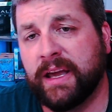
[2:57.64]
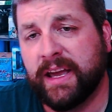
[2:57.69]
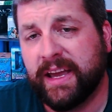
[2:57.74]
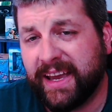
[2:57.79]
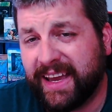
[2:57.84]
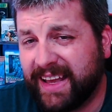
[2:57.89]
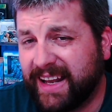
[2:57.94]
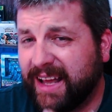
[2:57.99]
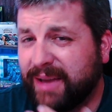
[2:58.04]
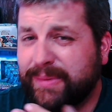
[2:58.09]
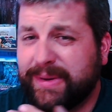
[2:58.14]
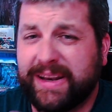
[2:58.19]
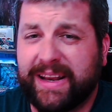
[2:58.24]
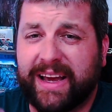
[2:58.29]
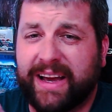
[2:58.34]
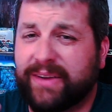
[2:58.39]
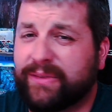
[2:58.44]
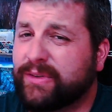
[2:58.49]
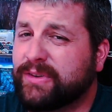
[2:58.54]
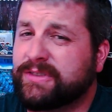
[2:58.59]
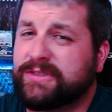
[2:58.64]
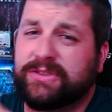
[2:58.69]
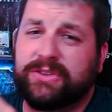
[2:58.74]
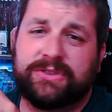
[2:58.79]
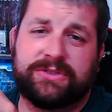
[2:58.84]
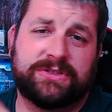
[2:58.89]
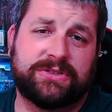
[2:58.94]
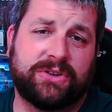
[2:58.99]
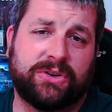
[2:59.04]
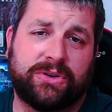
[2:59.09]
and I mean ever
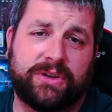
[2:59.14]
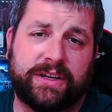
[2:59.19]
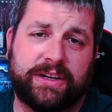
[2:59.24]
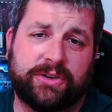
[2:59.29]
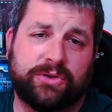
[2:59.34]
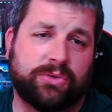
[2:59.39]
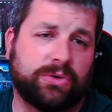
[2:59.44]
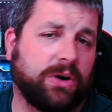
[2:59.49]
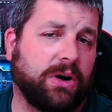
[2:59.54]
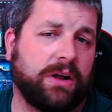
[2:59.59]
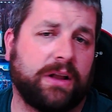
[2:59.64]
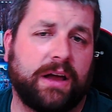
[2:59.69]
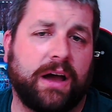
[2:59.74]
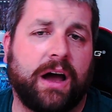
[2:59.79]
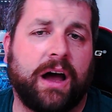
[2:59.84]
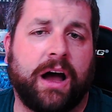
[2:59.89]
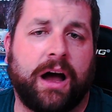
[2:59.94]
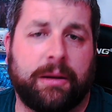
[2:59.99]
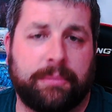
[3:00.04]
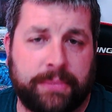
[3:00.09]
so slowly, crawl up